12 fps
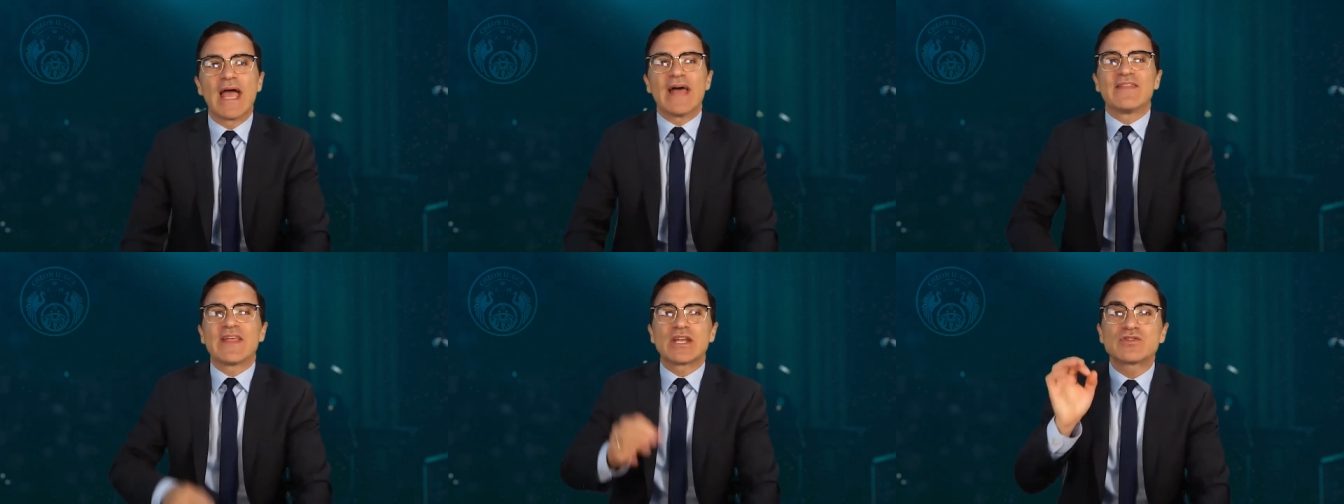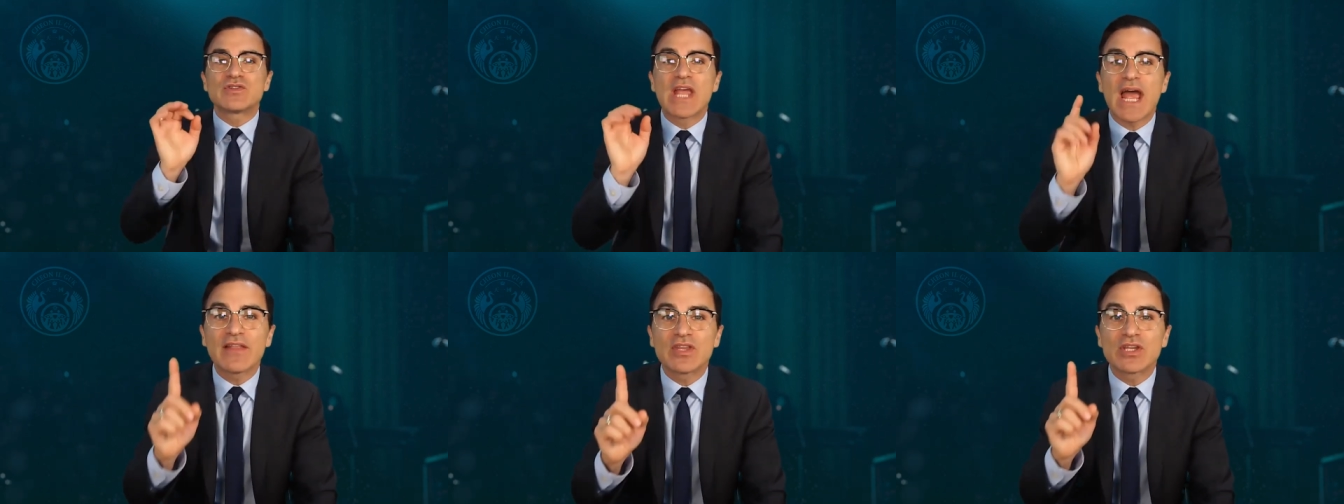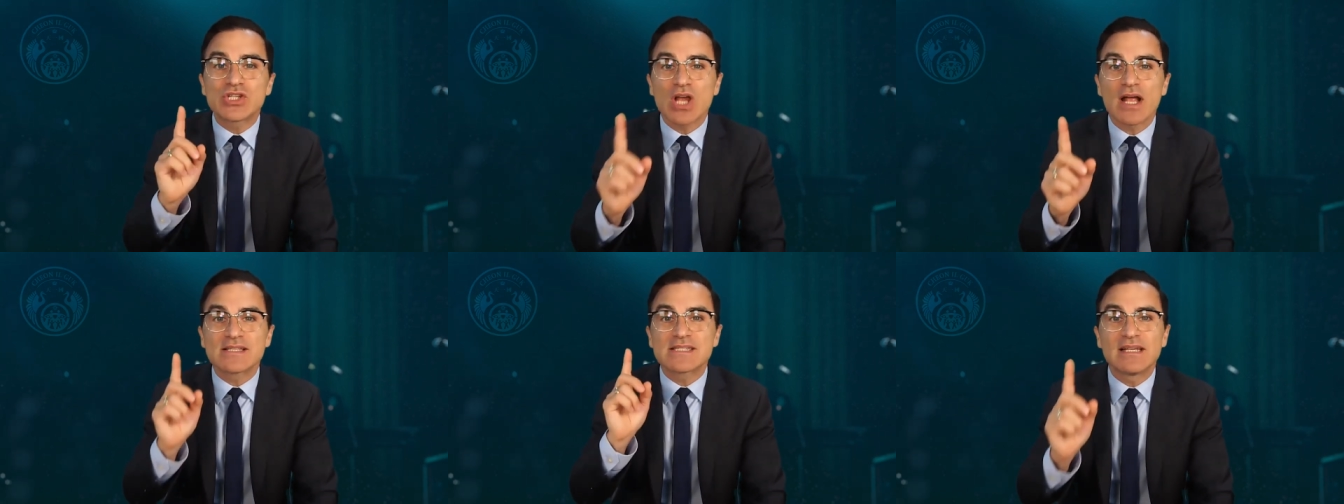and that if she had the
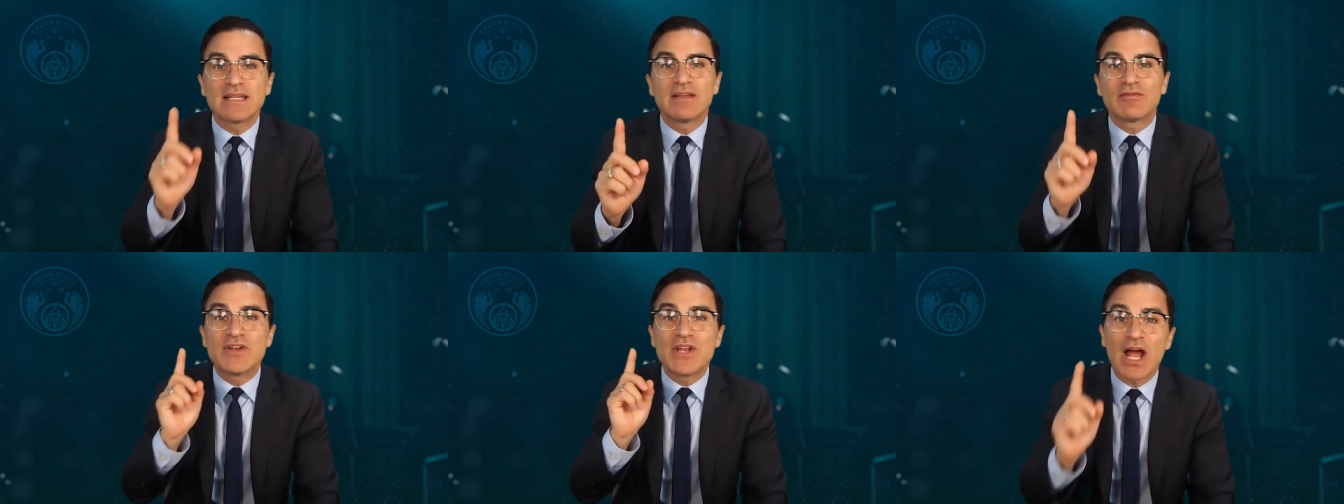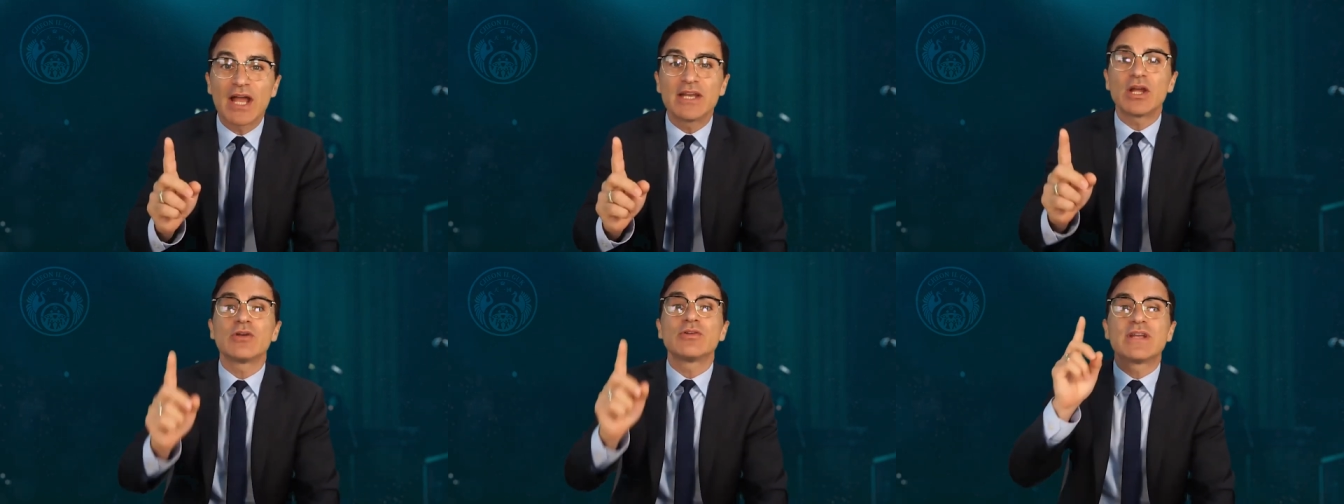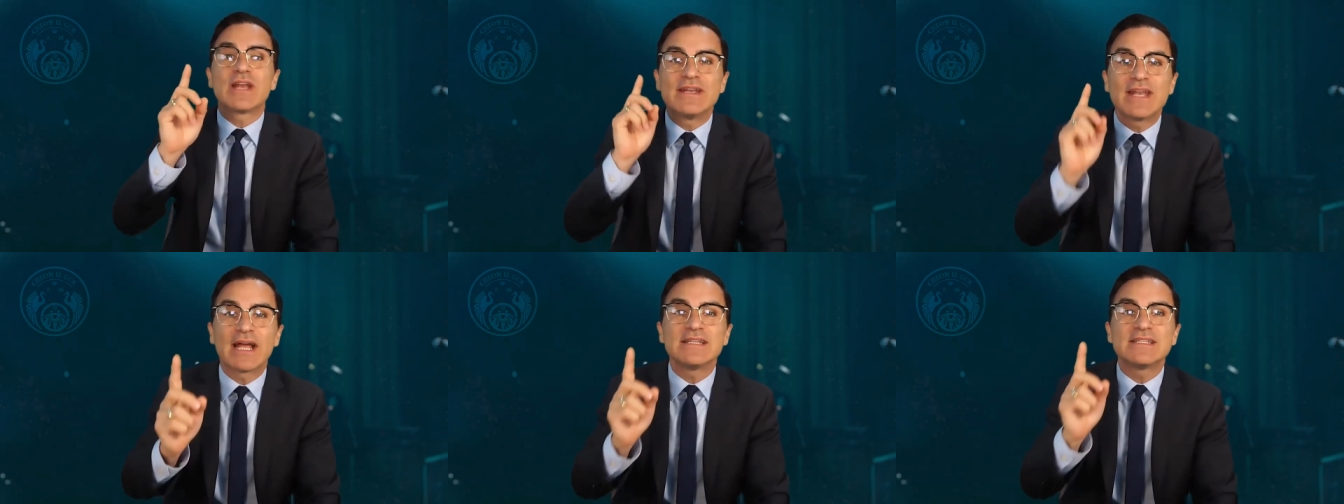chance to live
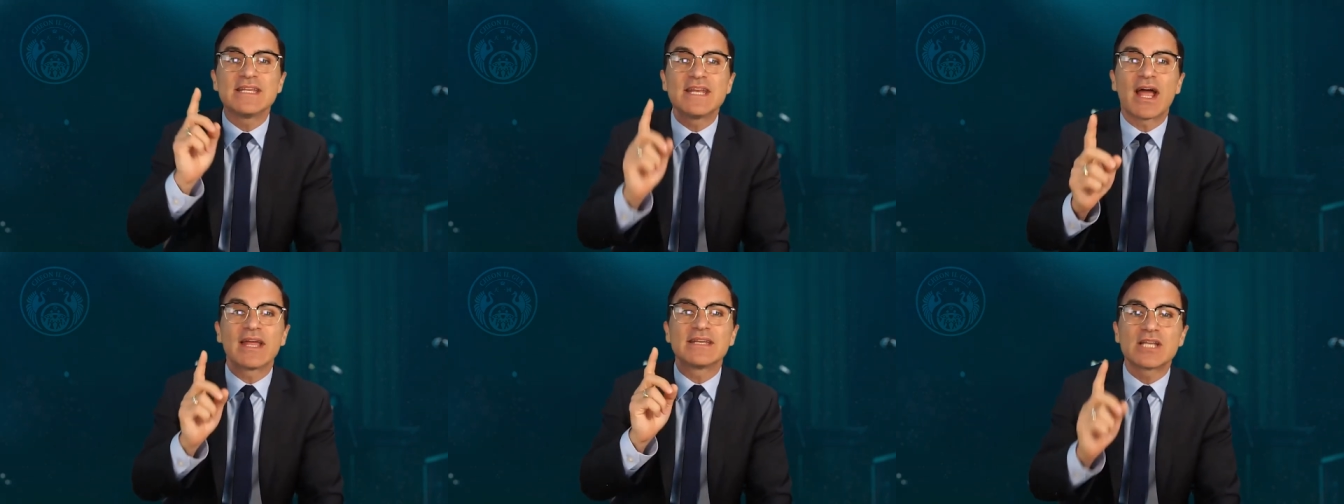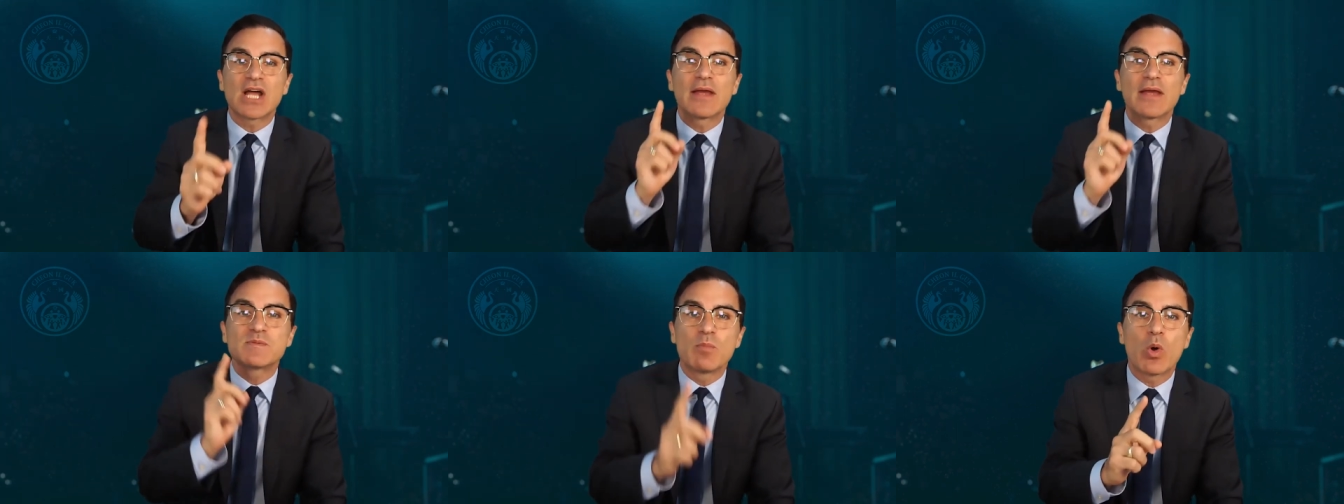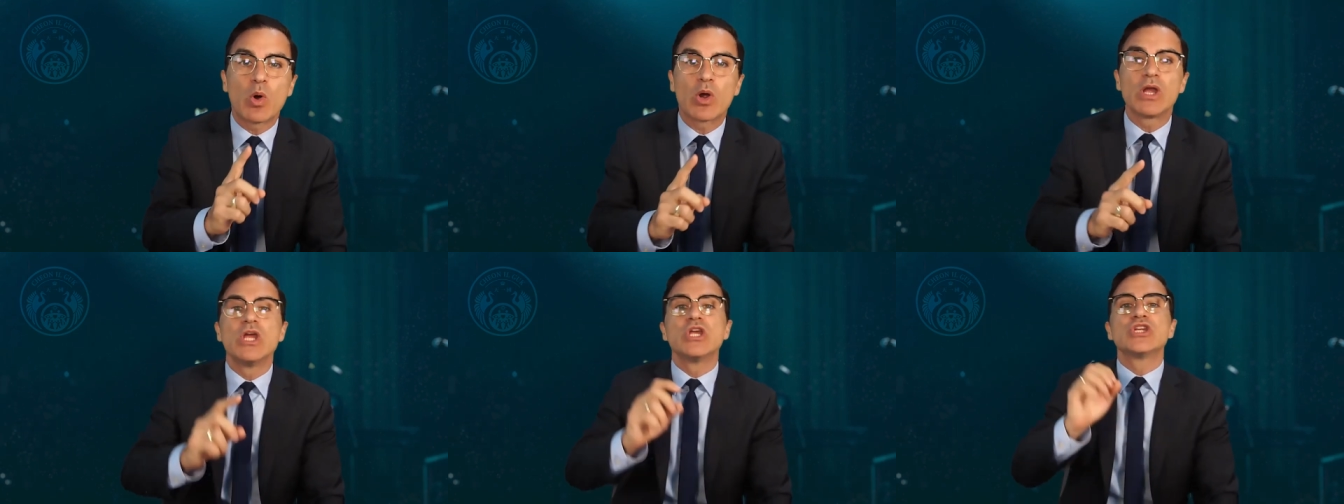999 times more,